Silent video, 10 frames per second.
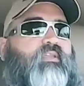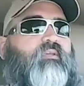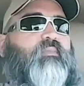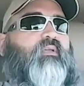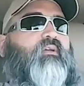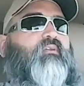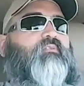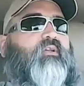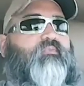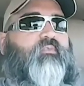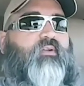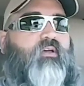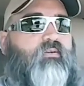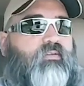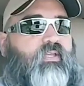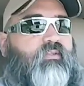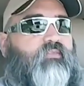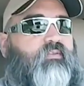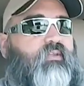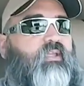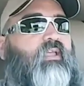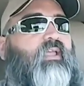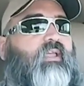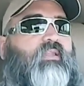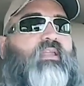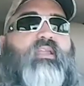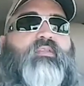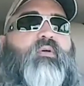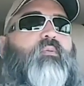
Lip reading: me a contract for 100,000, and then he told me